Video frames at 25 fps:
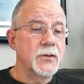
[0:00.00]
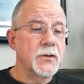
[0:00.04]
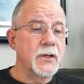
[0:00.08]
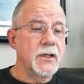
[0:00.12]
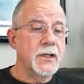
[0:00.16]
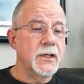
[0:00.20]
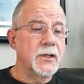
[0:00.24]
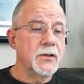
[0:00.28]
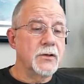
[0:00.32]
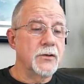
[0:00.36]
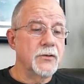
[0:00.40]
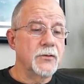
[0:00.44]

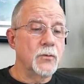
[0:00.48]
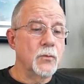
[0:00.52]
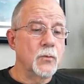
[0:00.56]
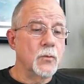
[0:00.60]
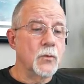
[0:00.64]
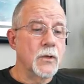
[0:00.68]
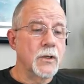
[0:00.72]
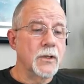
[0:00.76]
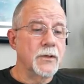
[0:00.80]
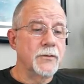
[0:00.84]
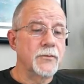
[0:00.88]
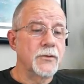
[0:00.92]
So
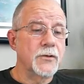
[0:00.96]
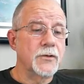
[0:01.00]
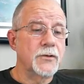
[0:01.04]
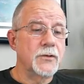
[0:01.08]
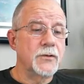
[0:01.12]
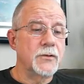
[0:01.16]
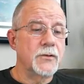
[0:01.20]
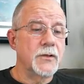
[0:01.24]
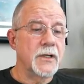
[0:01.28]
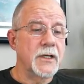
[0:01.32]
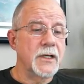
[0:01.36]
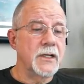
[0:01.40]
here's one
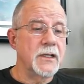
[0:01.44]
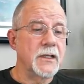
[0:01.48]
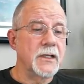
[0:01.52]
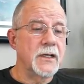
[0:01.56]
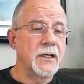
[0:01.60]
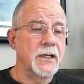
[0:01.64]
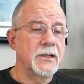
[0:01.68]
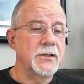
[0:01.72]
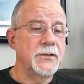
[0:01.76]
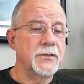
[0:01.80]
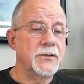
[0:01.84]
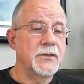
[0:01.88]
of the two
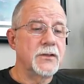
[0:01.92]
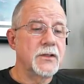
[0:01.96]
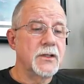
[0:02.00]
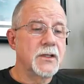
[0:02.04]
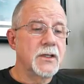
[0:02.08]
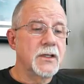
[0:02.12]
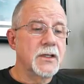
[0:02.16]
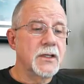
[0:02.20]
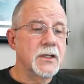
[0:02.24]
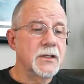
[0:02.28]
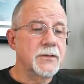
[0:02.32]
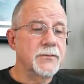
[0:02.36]

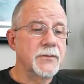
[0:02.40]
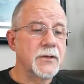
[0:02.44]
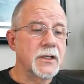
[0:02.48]
highlights.